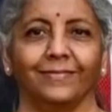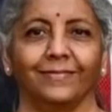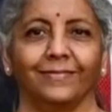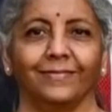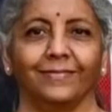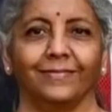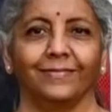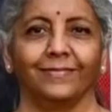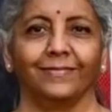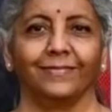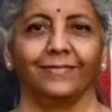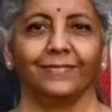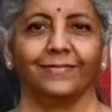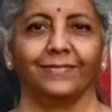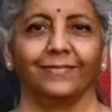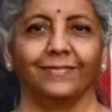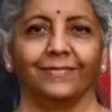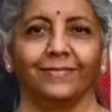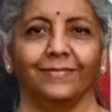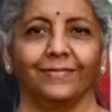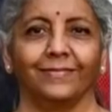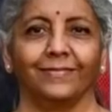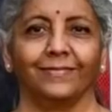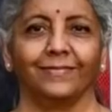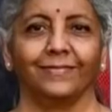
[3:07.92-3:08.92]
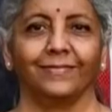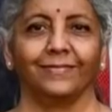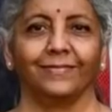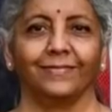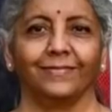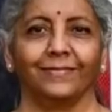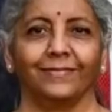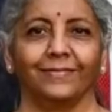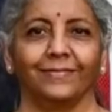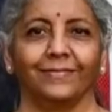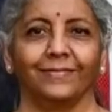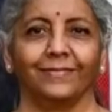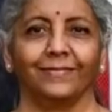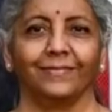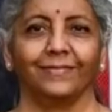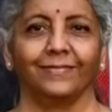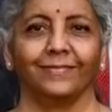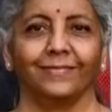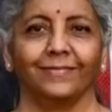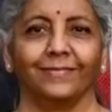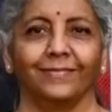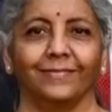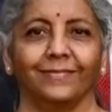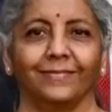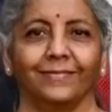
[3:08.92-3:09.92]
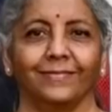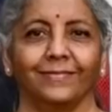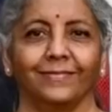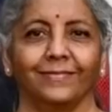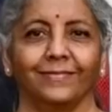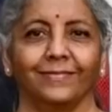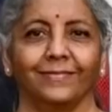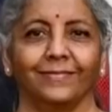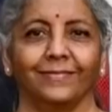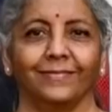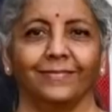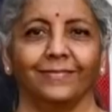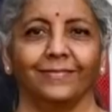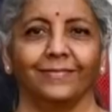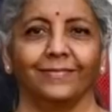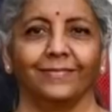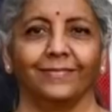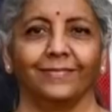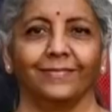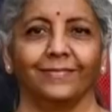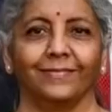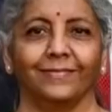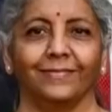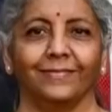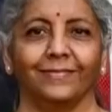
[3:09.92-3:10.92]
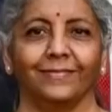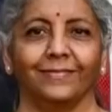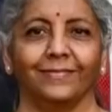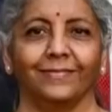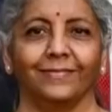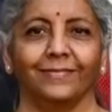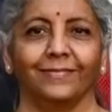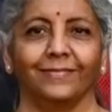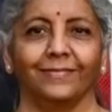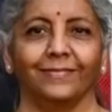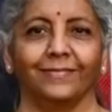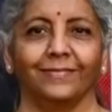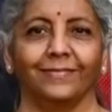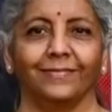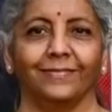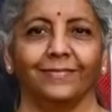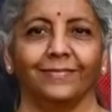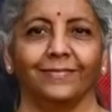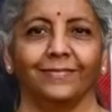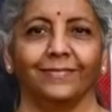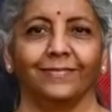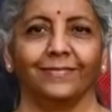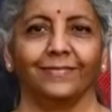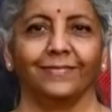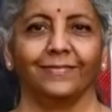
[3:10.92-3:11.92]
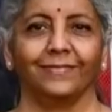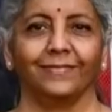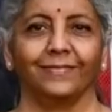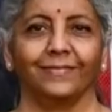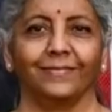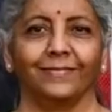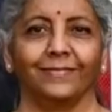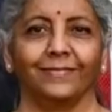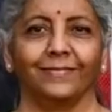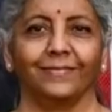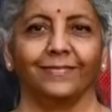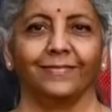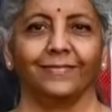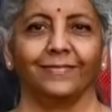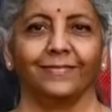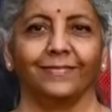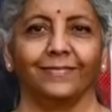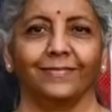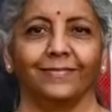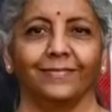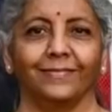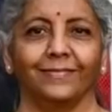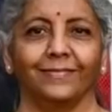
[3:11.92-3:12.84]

(silent)